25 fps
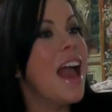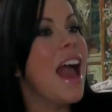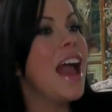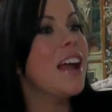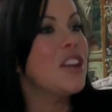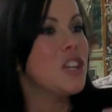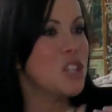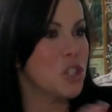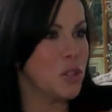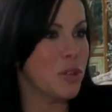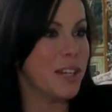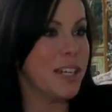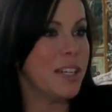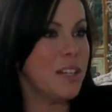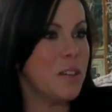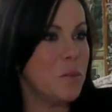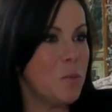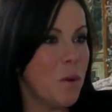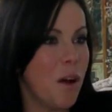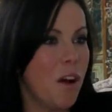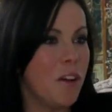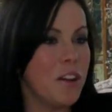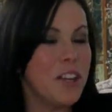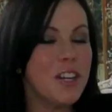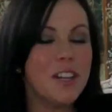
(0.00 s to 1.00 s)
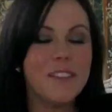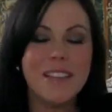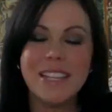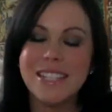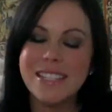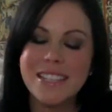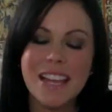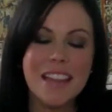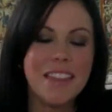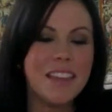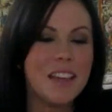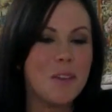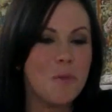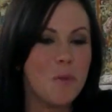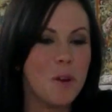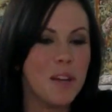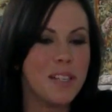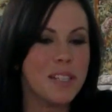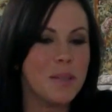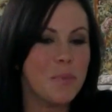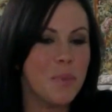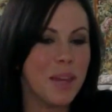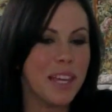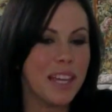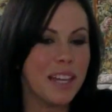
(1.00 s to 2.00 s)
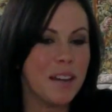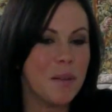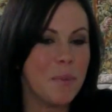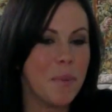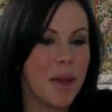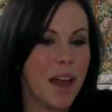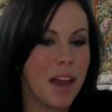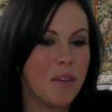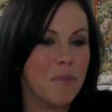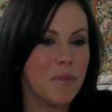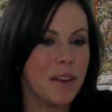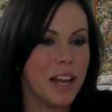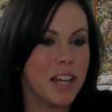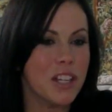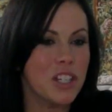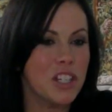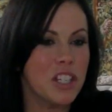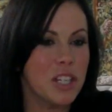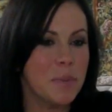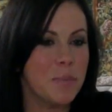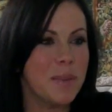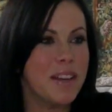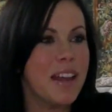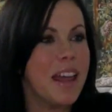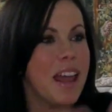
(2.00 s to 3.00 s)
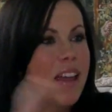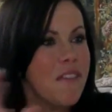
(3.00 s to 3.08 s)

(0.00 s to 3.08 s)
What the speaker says: and treated well, you know, there's nothing worse than being in a bad relationship and